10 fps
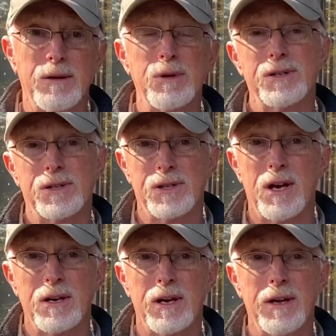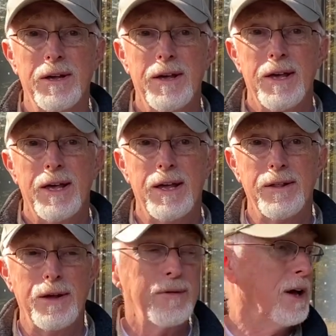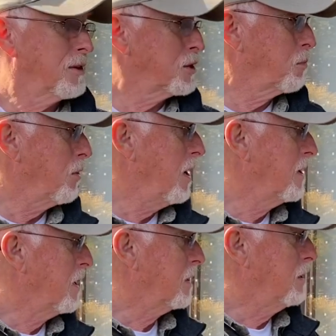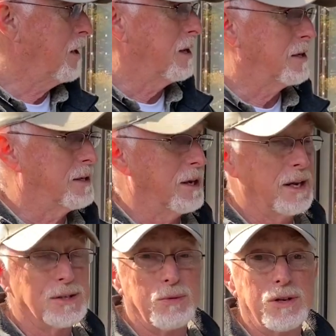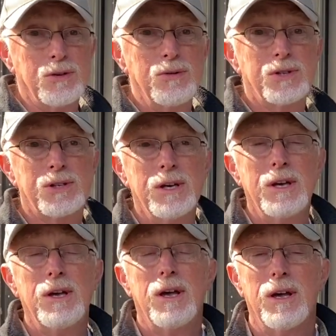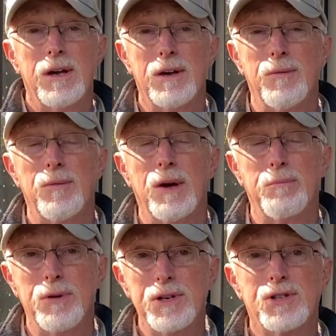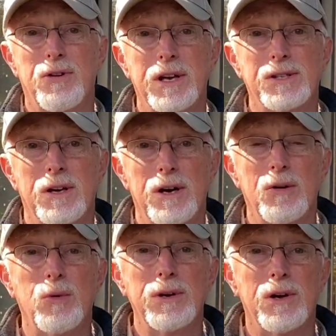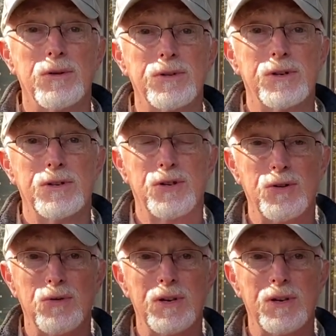in Mississauga, and they've got this product that has reduced bird strikes on our windows to